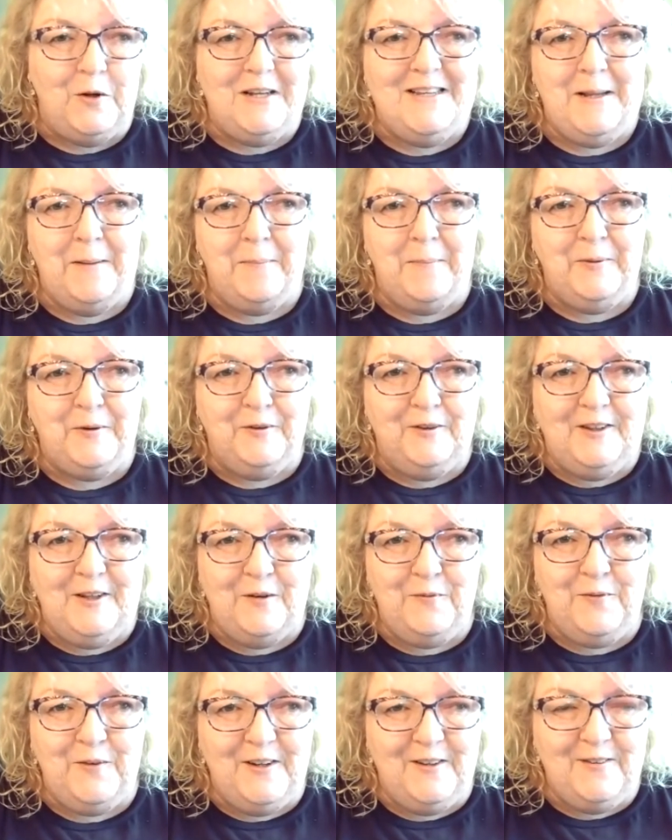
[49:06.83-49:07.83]
typical
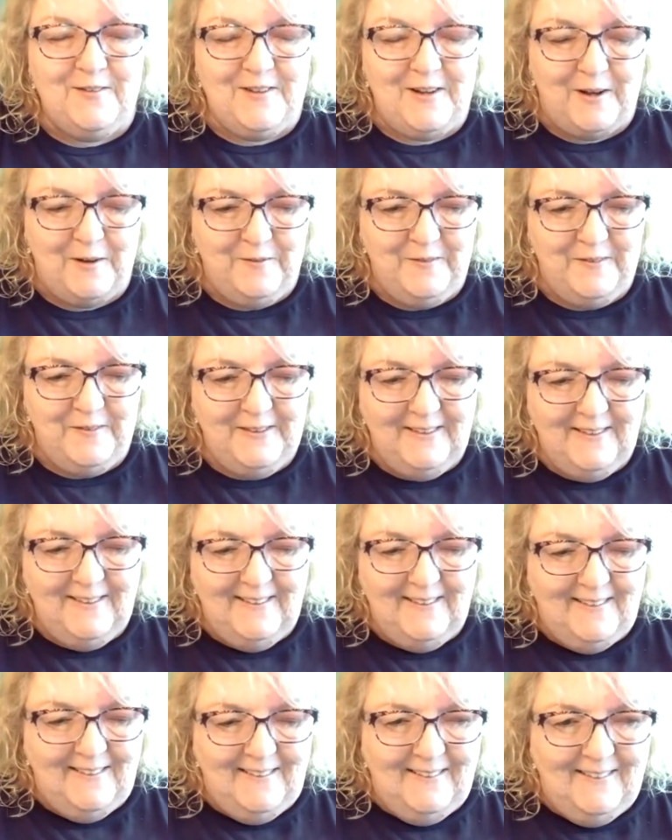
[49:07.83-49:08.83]
Tiffany stuff
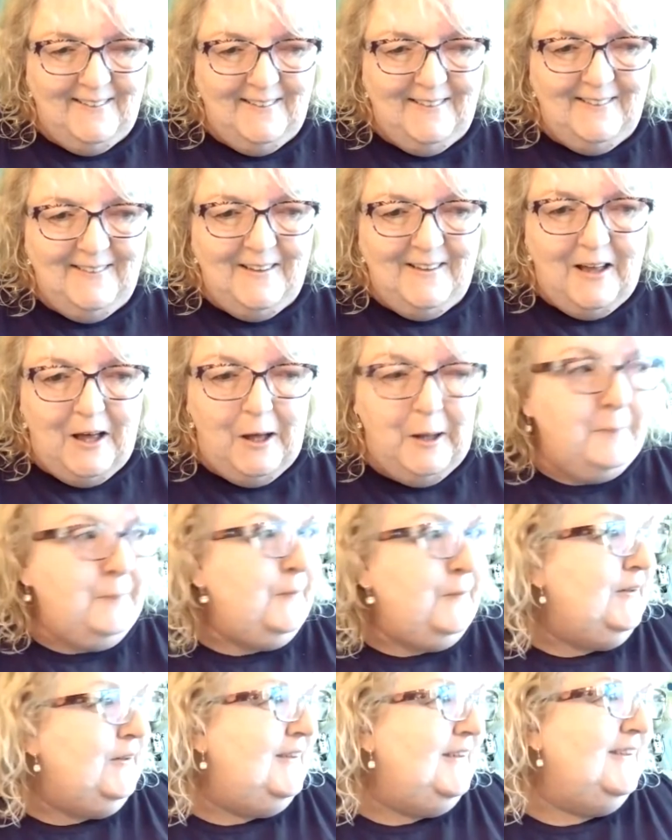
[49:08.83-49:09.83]
up
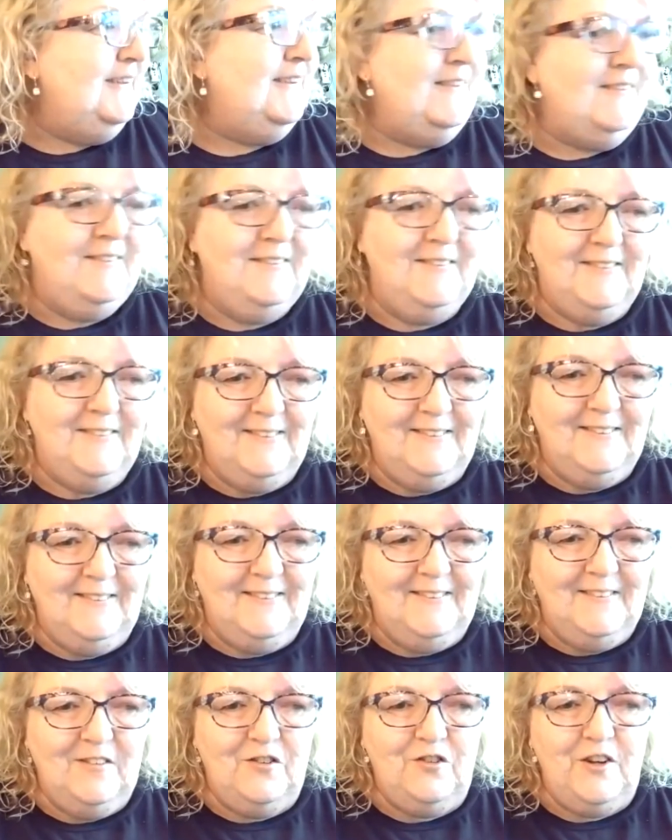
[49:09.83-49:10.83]
until
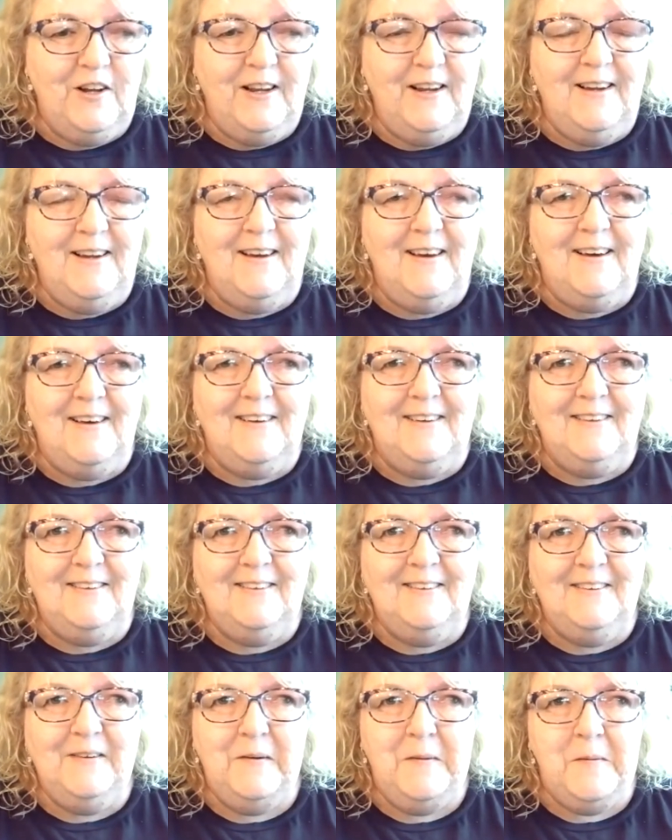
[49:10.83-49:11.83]
she
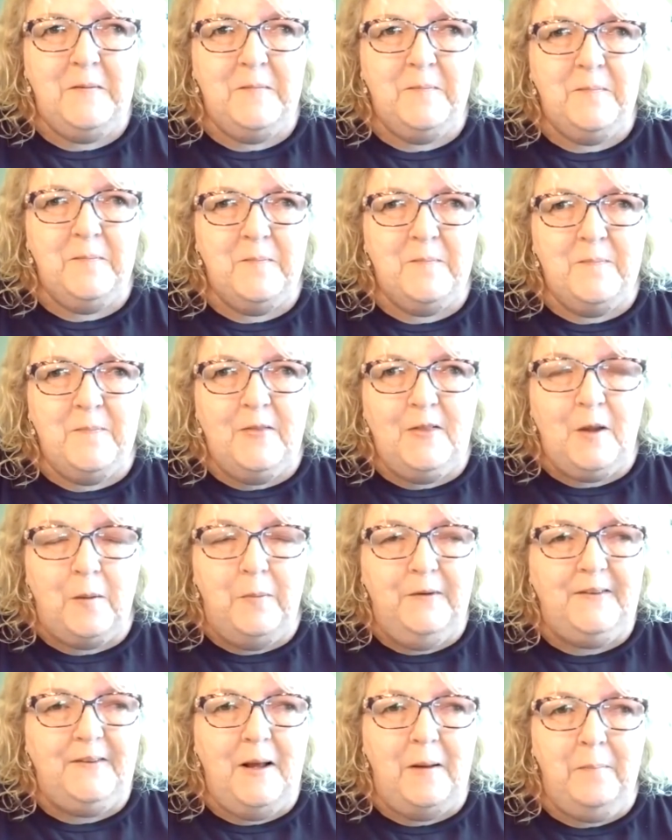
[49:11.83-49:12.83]

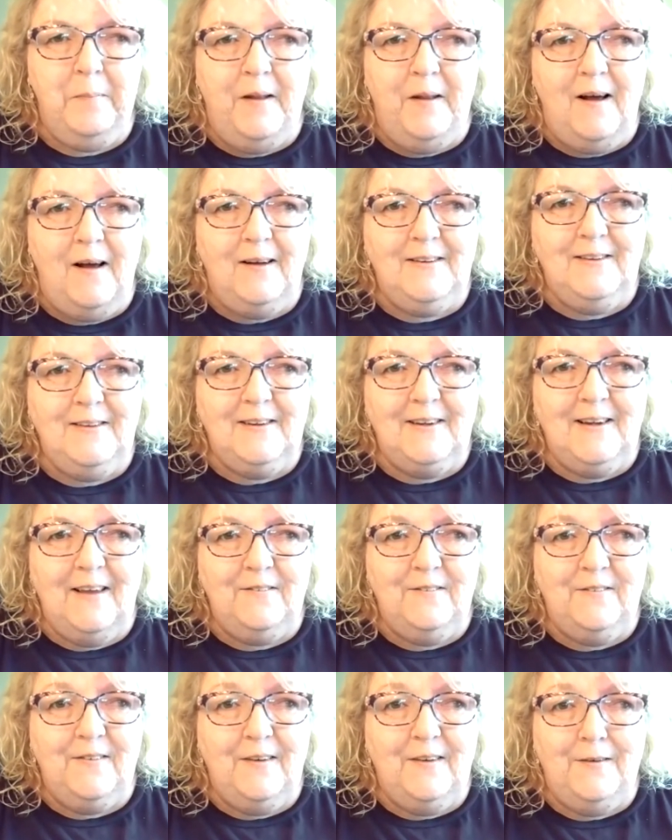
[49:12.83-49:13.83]
put that block
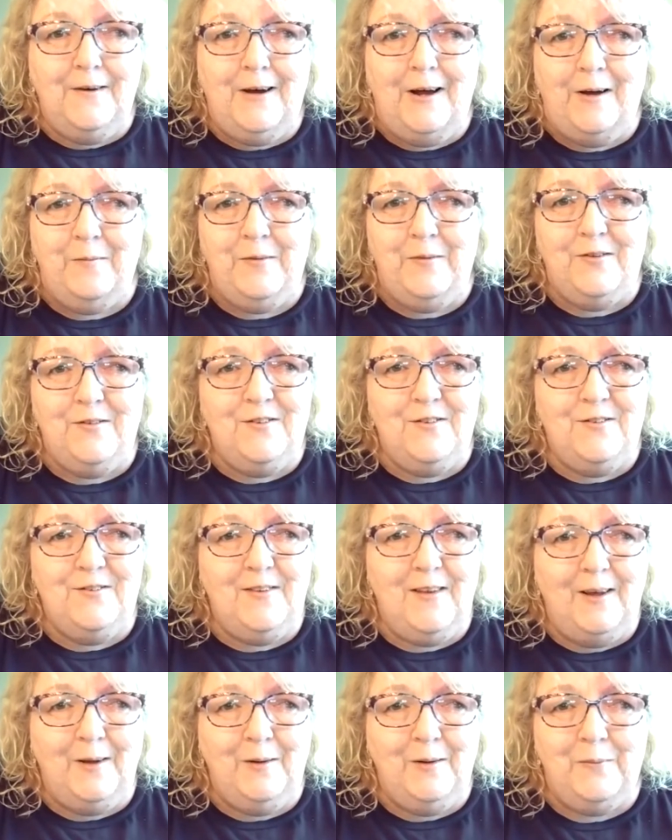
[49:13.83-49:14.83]
together, though. I was
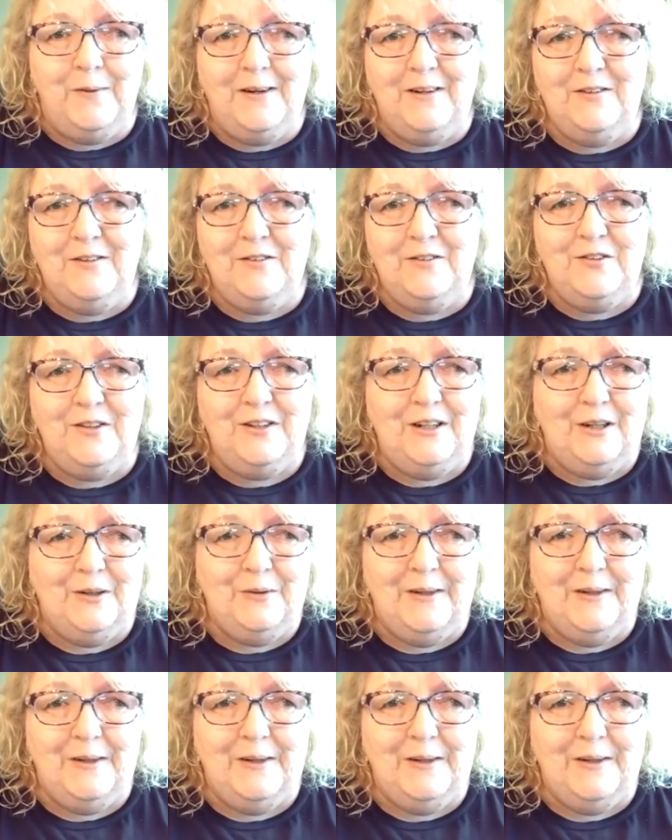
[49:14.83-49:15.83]
just like, what is she
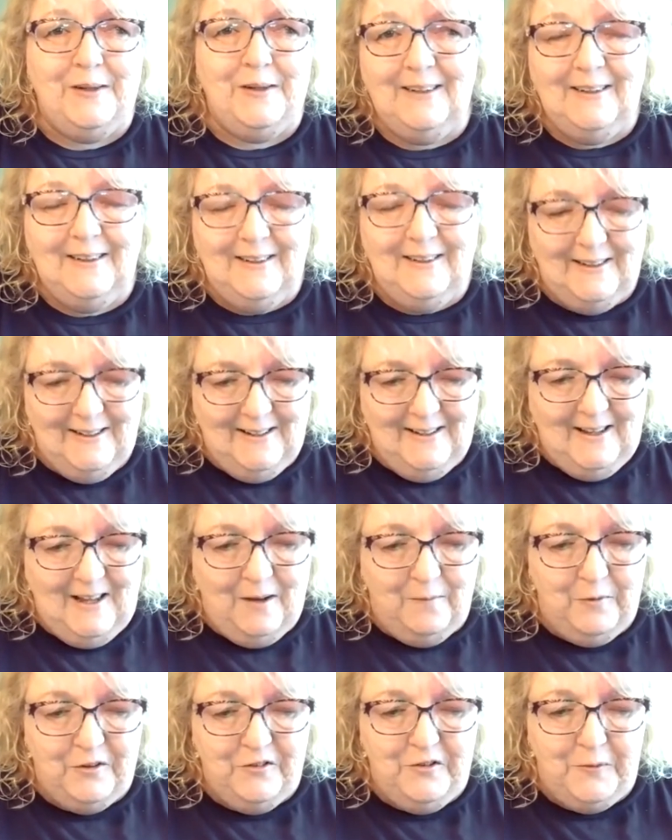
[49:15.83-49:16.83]
doing?
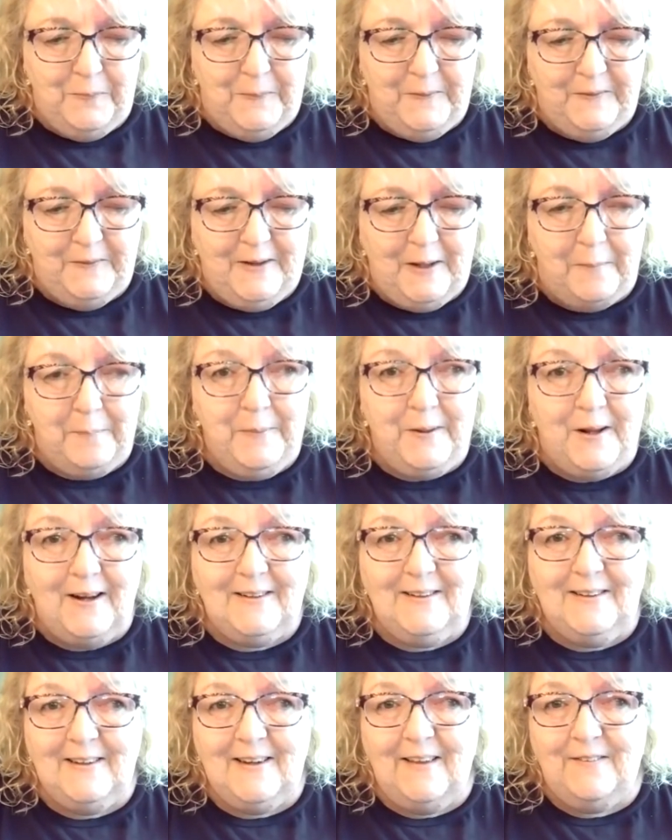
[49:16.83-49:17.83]
And when she put that
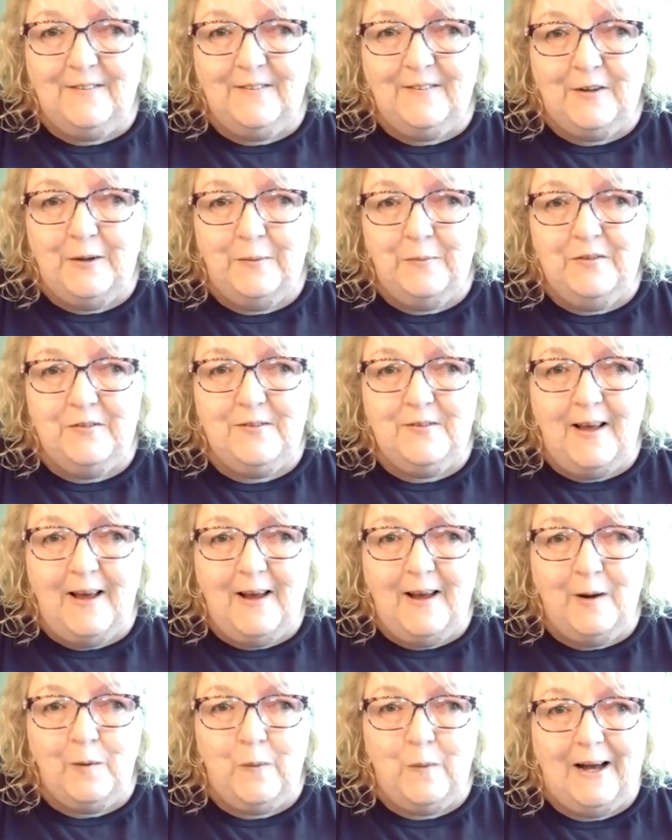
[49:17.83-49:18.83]
block together, I was
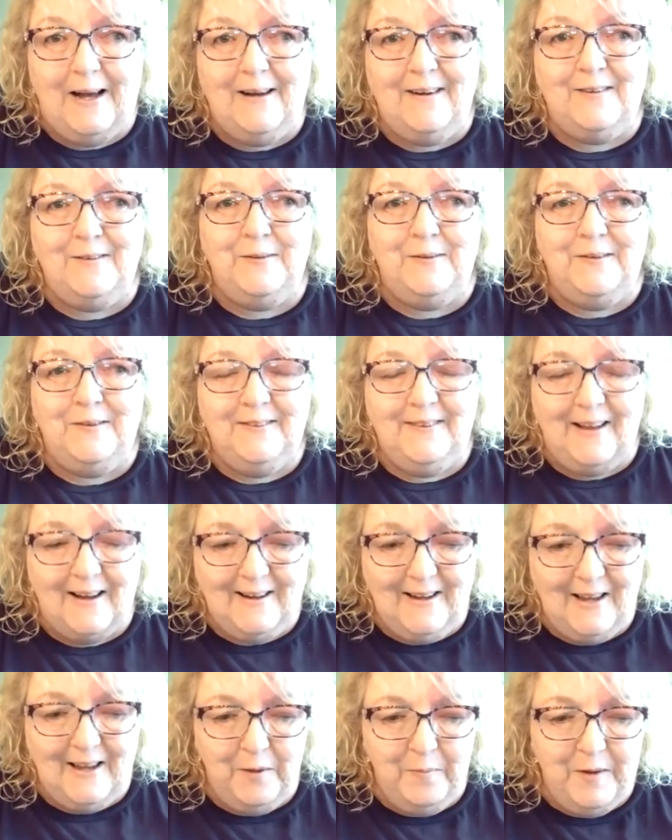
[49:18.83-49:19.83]
like, wow,
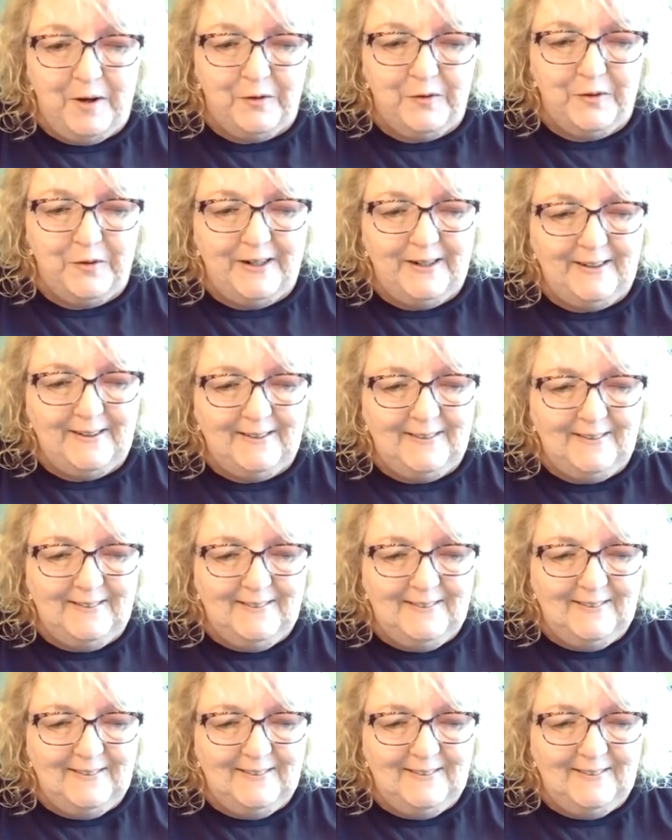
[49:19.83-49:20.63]
that came out great.